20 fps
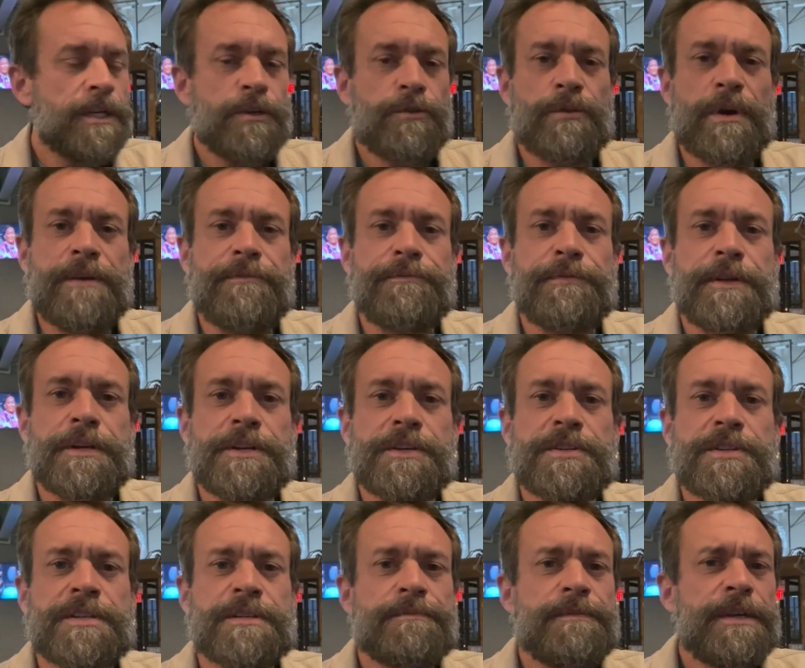great
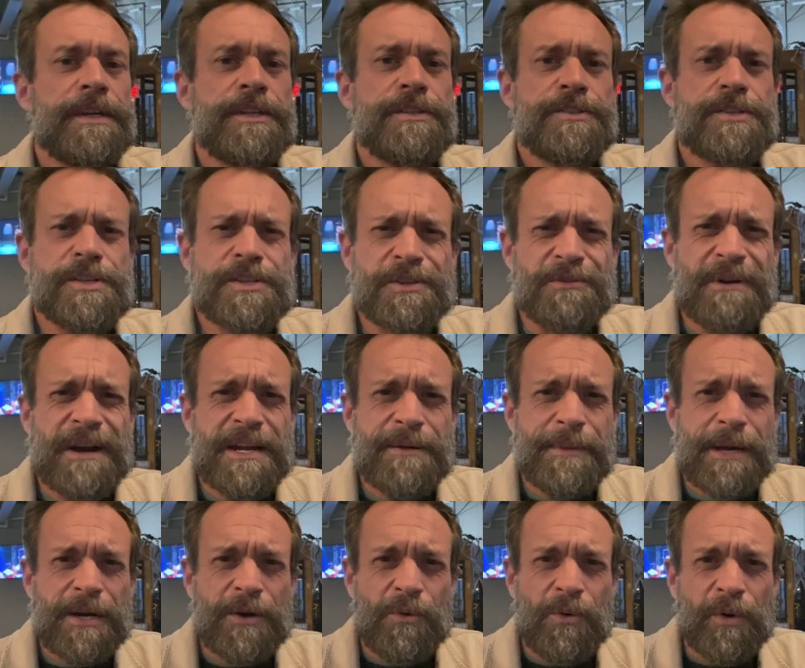finish, just the right
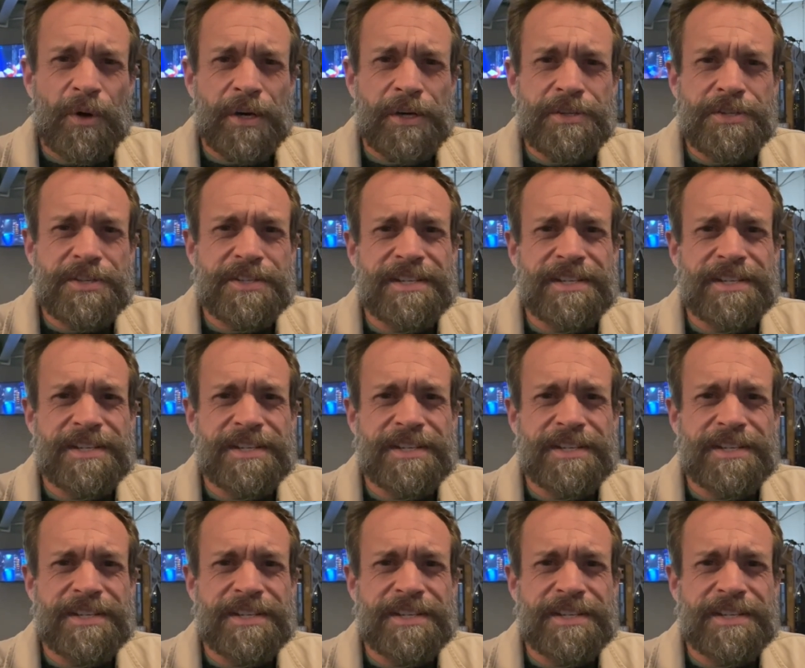amount of orange.